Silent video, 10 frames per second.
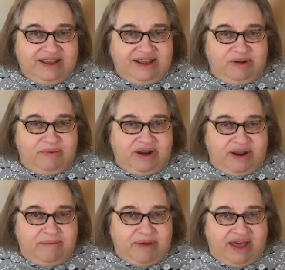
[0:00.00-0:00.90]
You know, we
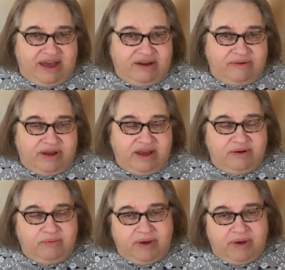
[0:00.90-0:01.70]
numb out, we're kind of